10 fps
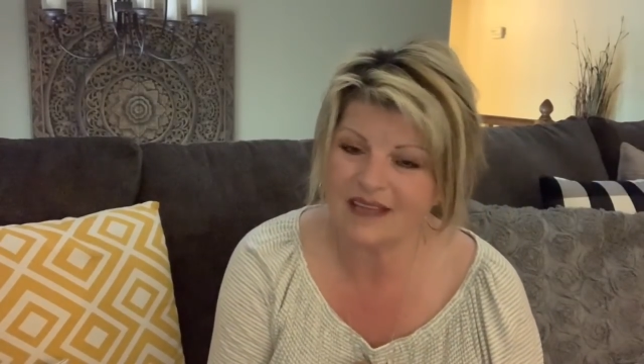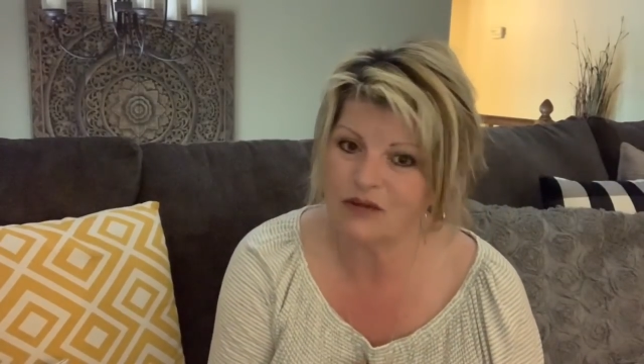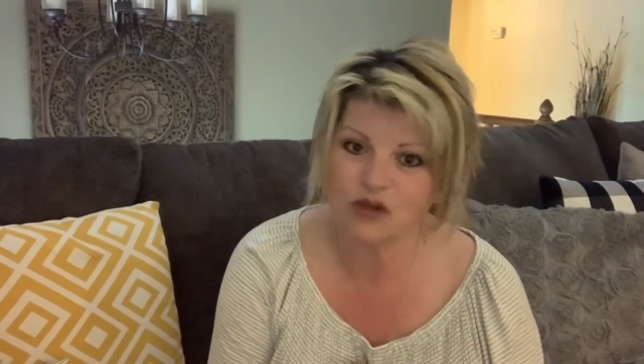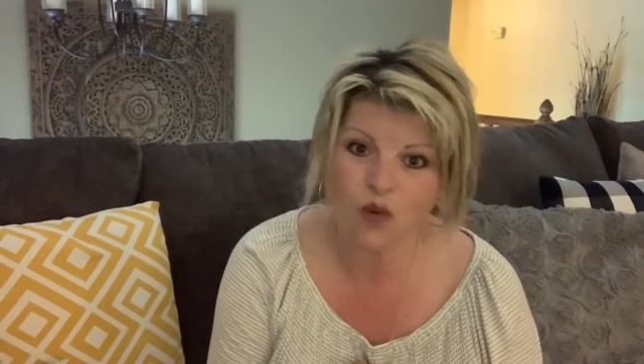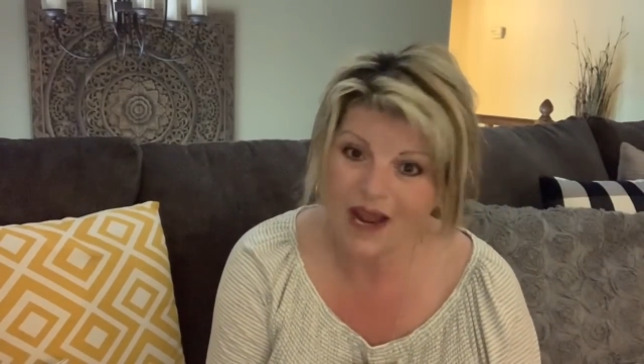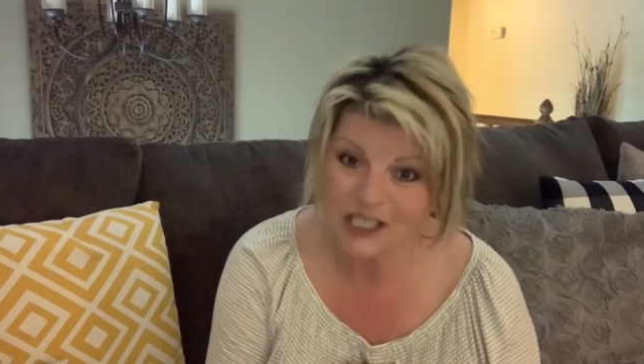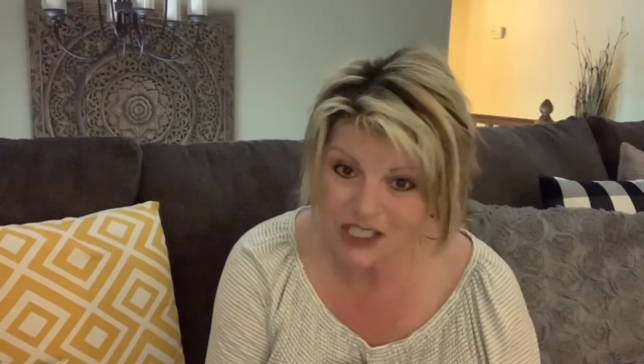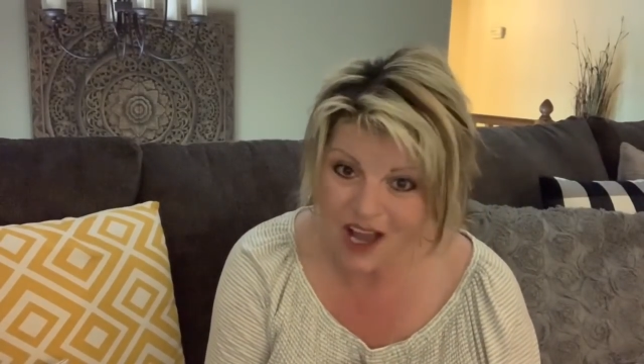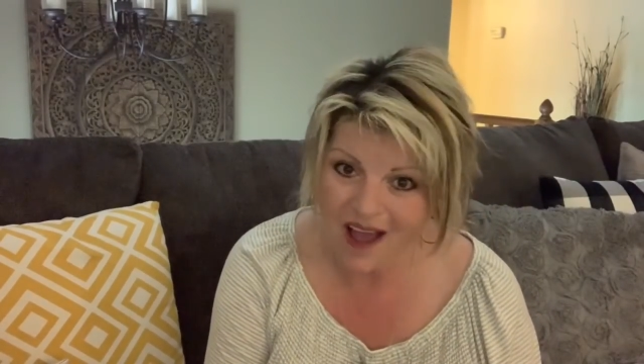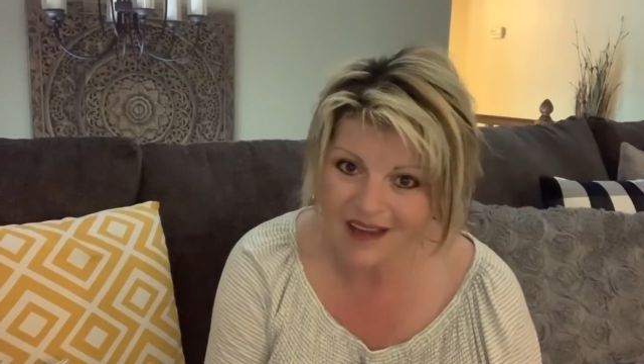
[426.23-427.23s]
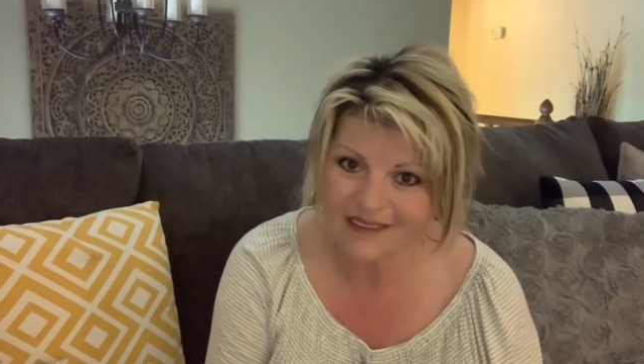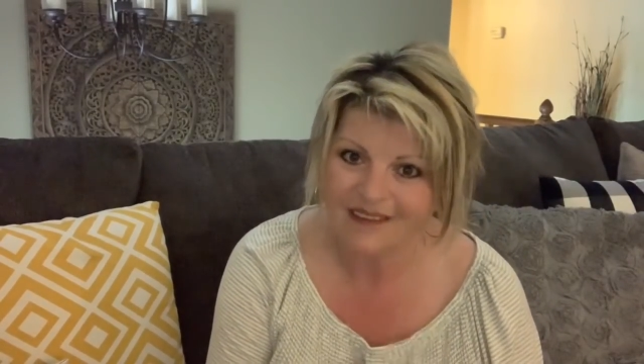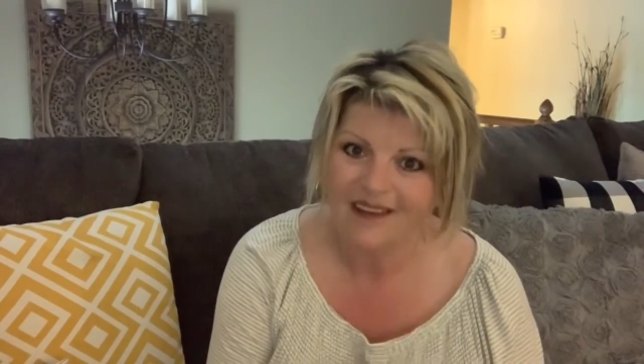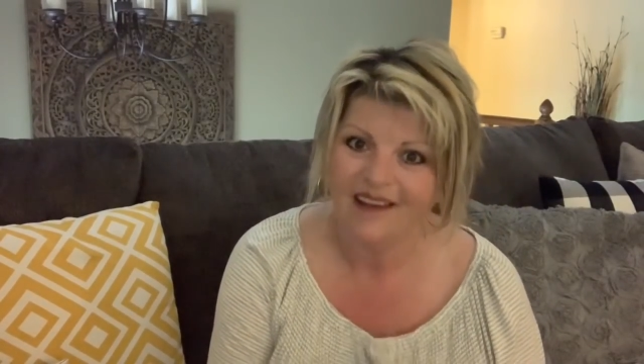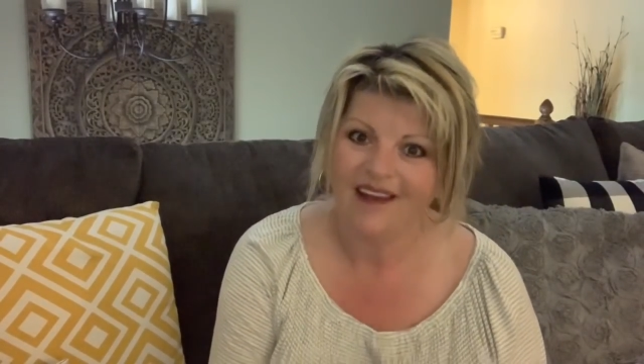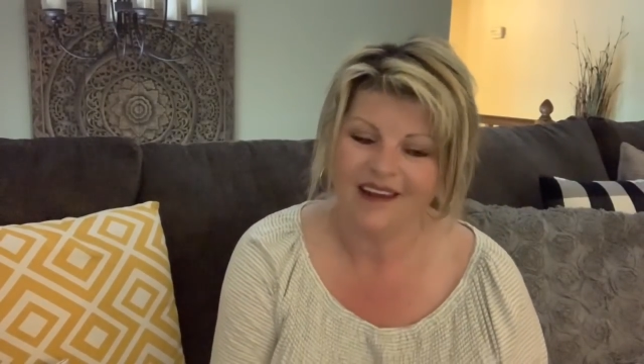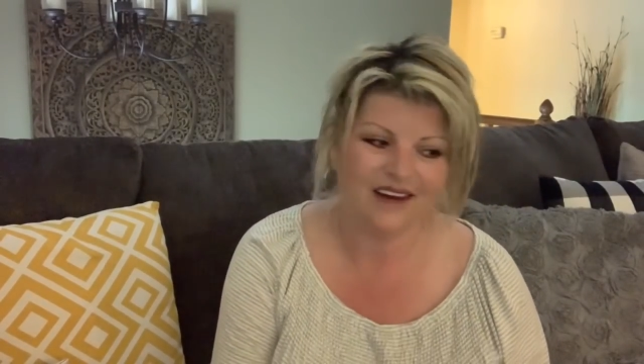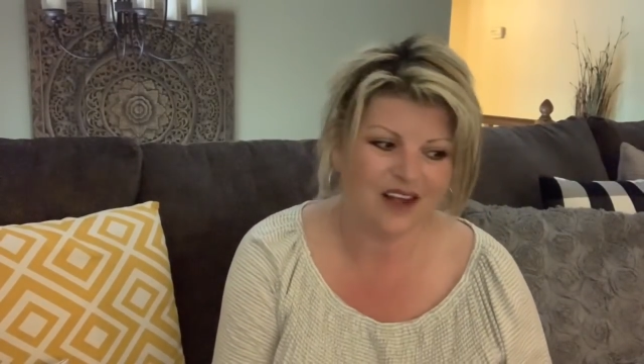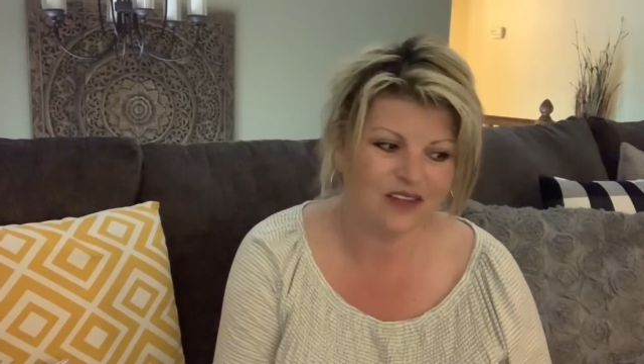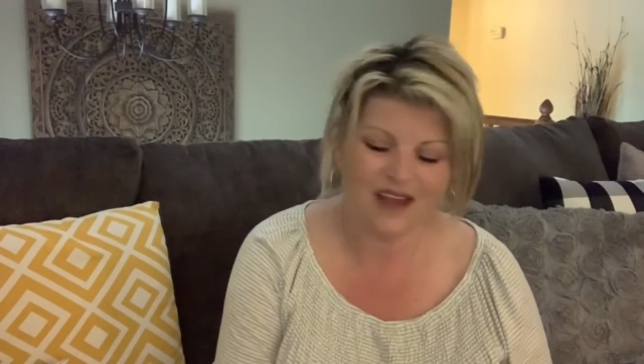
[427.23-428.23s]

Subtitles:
I was quite shocked, you know,